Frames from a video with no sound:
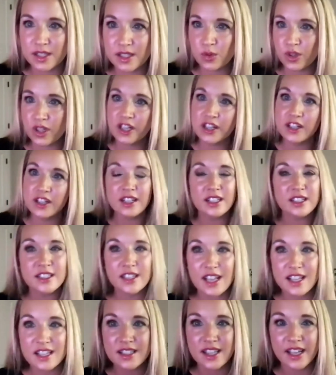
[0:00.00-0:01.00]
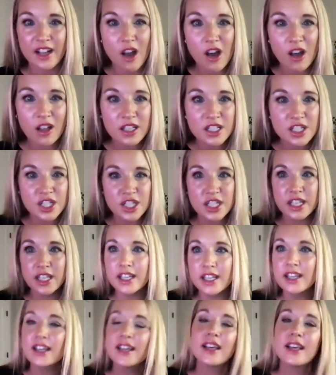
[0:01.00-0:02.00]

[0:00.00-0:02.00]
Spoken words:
We're here to discuss psychology